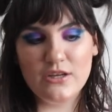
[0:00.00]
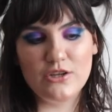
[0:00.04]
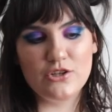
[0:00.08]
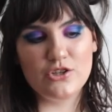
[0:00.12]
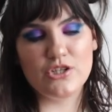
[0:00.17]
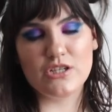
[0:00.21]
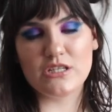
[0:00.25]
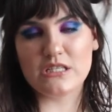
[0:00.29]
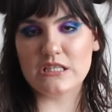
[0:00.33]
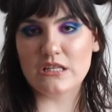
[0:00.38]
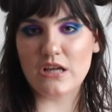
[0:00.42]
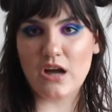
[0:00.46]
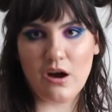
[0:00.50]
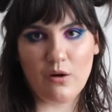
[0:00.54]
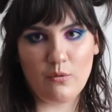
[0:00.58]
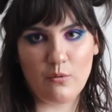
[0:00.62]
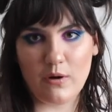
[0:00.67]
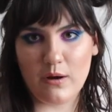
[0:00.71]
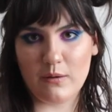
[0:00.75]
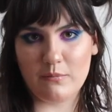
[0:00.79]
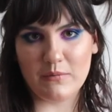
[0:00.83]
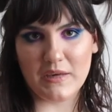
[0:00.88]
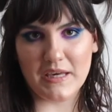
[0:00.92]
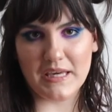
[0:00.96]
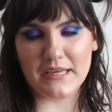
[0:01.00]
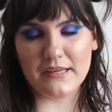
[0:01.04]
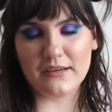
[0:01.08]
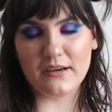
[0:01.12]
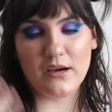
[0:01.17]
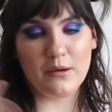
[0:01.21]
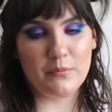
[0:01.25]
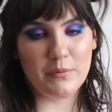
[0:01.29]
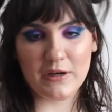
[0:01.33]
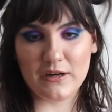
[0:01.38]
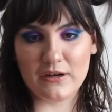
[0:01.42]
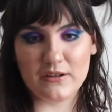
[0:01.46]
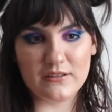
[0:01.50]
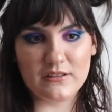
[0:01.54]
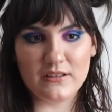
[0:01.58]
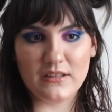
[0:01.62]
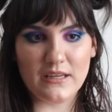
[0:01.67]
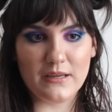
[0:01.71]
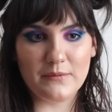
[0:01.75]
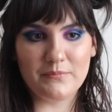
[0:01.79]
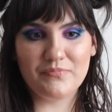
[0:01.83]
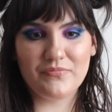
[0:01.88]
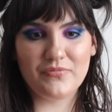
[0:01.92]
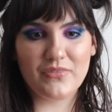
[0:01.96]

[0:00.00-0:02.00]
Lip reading: She does not want me, apparently.